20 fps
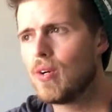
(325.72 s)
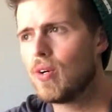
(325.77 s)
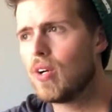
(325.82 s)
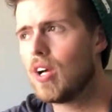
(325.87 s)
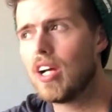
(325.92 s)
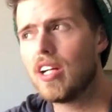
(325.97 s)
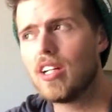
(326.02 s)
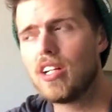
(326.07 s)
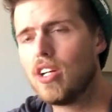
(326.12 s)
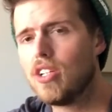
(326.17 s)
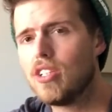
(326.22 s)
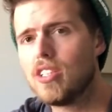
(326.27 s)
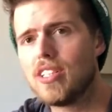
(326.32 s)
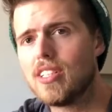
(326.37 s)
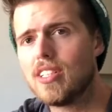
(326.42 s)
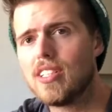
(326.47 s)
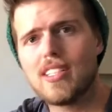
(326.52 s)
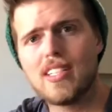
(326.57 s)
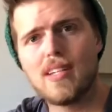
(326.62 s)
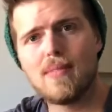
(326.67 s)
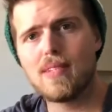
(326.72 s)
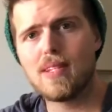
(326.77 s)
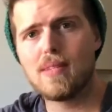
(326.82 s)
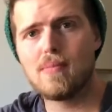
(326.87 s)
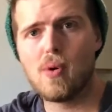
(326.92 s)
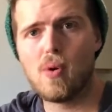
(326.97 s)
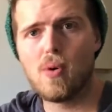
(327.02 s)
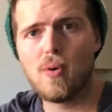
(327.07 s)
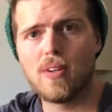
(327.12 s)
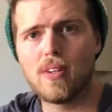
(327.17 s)
No, God calls us to something
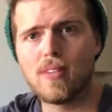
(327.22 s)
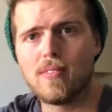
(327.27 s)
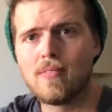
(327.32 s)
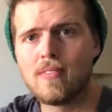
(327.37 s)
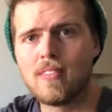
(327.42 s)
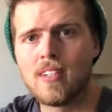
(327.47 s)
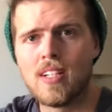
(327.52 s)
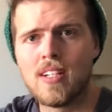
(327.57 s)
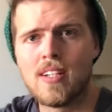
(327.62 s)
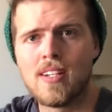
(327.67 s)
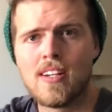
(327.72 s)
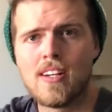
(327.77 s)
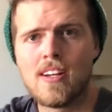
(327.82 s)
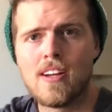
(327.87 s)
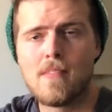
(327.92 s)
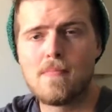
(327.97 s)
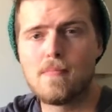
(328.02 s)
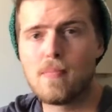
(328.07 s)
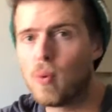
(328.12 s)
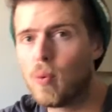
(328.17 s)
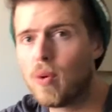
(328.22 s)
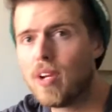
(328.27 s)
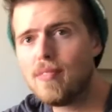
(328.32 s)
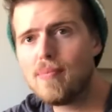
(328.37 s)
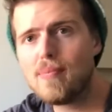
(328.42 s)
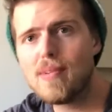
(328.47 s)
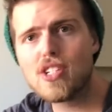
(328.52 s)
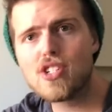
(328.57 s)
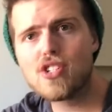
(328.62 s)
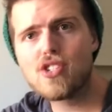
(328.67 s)
more. But
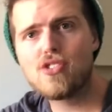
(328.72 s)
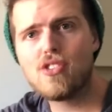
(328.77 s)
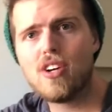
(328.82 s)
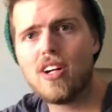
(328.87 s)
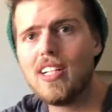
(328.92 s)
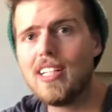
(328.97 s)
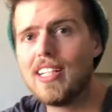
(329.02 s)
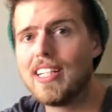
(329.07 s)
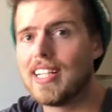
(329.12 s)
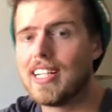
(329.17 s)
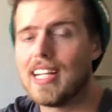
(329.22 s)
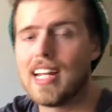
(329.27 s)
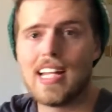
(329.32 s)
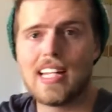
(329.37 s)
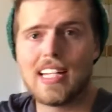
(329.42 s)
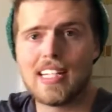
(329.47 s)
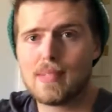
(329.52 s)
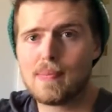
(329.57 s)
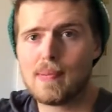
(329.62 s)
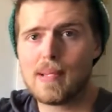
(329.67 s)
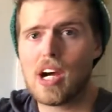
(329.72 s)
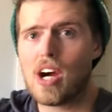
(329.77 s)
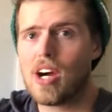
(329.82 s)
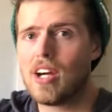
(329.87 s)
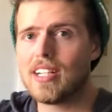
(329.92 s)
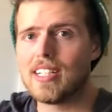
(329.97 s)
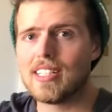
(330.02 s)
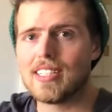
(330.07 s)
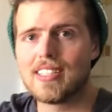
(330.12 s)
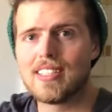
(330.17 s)
we've been struggling. Now, let's be
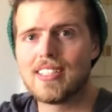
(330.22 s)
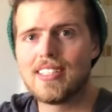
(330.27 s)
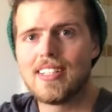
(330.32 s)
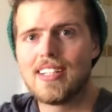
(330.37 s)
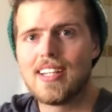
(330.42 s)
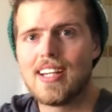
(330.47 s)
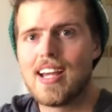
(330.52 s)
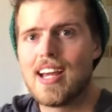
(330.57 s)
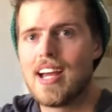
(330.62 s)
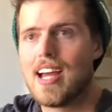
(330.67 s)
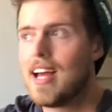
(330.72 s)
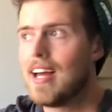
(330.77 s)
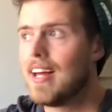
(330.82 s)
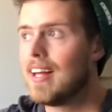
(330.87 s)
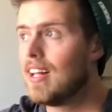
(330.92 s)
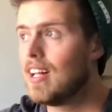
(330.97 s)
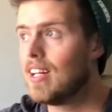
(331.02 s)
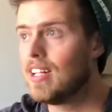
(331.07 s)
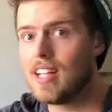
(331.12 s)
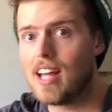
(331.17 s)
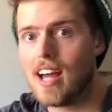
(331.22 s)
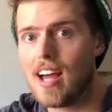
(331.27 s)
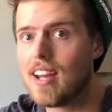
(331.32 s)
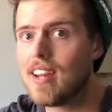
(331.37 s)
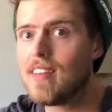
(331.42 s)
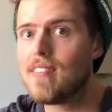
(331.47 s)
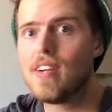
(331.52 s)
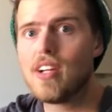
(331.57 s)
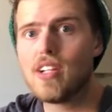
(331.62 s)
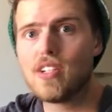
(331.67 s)
honest. A
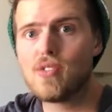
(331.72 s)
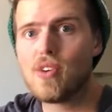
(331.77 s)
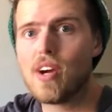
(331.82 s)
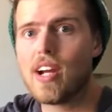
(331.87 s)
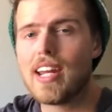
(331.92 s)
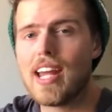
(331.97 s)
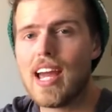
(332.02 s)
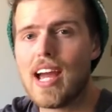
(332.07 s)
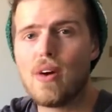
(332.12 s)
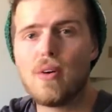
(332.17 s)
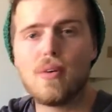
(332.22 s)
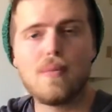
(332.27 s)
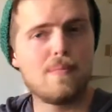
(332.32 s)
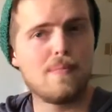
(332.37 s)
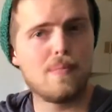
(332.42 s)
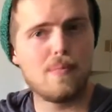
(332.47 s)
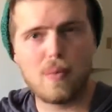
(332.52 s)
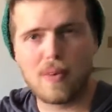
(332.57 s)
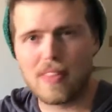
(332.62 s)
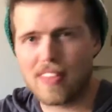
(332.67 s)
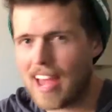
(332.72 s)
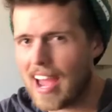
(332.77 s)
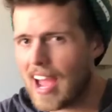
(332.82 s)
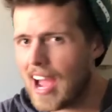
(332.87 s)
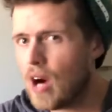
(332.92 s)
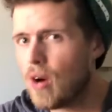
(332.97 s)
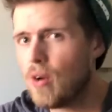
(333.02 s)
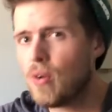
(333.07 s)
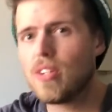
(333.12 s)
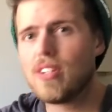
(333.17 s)
lot of us right now,
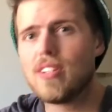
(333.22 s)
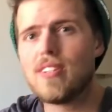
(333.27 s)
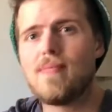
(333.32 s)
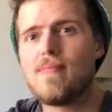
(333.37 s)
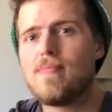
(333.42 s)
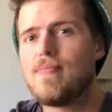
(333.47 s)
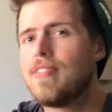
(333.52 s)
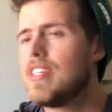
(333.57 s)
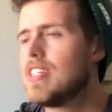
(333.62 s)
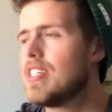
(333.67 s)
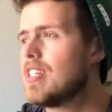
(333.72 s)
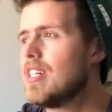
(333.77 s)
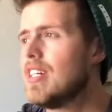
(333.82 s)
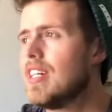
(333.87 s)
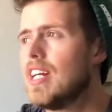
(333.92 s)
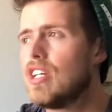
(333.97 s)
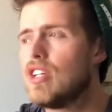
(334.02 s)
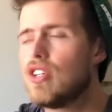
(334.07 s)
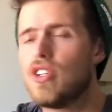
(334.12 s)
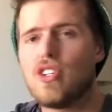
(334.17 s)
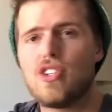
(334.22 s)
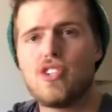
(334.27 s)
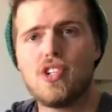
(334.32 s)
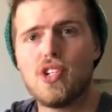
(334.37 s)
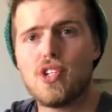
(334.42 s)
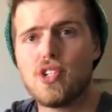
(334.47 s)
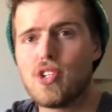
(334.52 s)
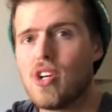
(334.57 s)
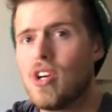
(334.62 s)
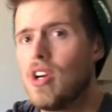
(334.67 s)
without this connection to
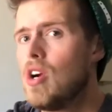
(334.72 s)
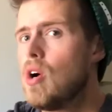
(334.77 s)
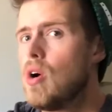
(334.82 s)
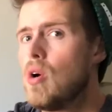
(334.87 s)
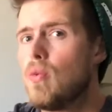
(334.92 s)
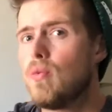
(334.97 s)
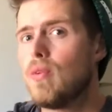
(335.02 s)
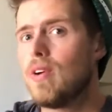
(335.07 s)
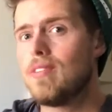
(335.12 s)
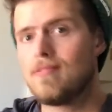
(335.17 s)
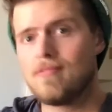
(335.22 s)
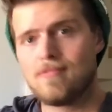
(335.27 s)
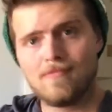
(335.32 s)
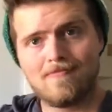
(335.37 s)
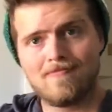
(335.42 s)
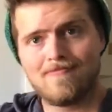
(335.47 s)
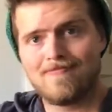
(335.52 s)
church, we've